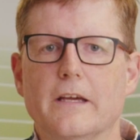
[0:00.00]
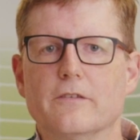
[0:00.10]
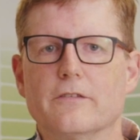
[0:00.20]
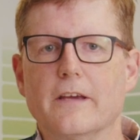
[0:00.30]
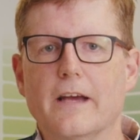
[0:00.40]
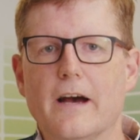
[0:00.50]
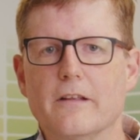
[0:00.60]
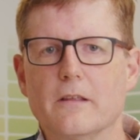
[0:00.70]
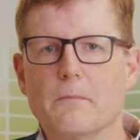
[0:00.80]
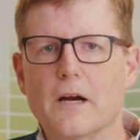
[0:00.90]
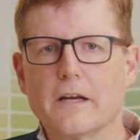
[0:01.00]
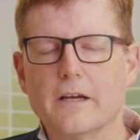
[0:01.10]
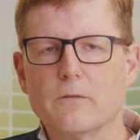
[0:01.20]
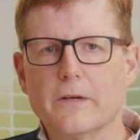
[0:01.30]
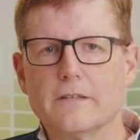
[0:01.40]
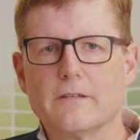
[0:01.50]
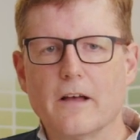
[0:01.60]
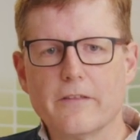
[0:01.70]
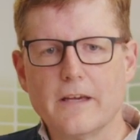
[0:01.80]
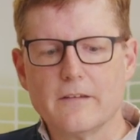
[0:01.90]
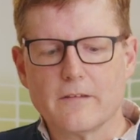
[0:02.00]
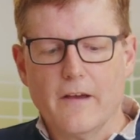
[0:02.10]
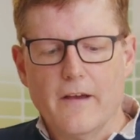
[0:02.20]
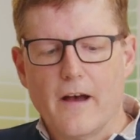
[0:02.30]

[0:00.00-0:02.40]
that you see out in the market. We sell these.